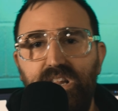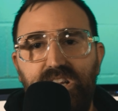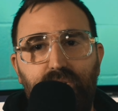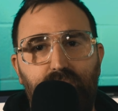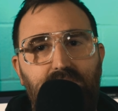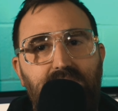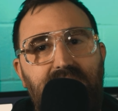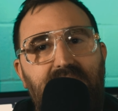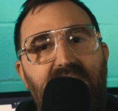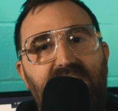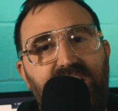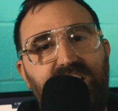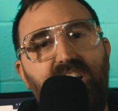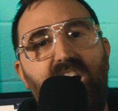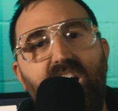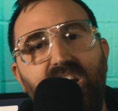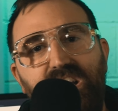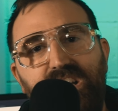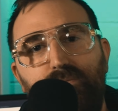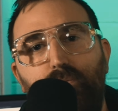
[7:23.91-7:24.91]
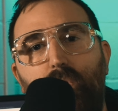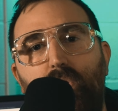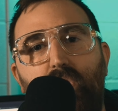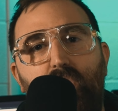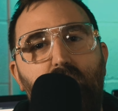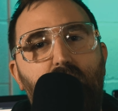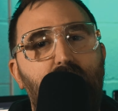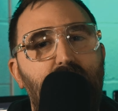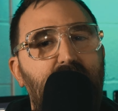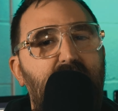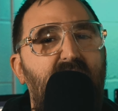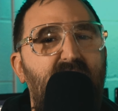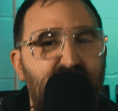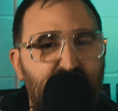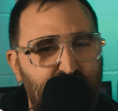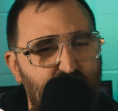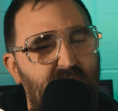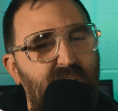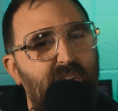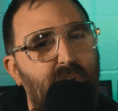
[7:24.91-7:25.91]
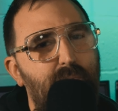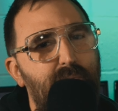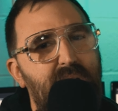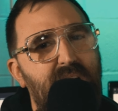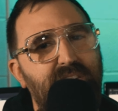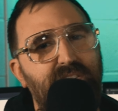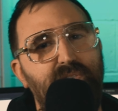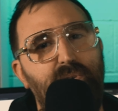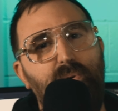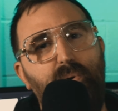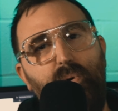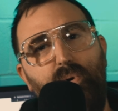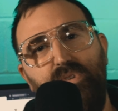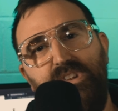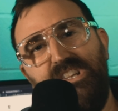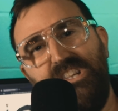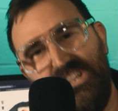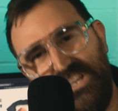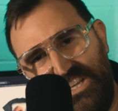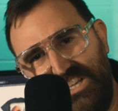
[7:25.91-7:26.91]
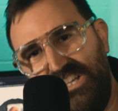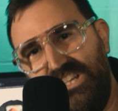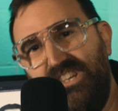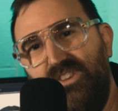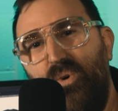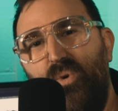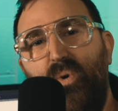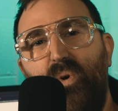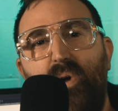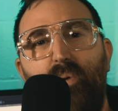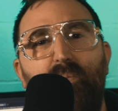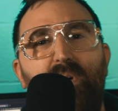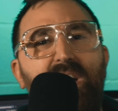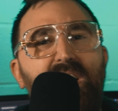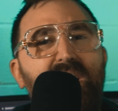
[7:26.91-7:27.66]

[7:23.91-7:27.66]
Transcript: So it can cast Ice Wall, Conjure Elemental, Sleet Storm,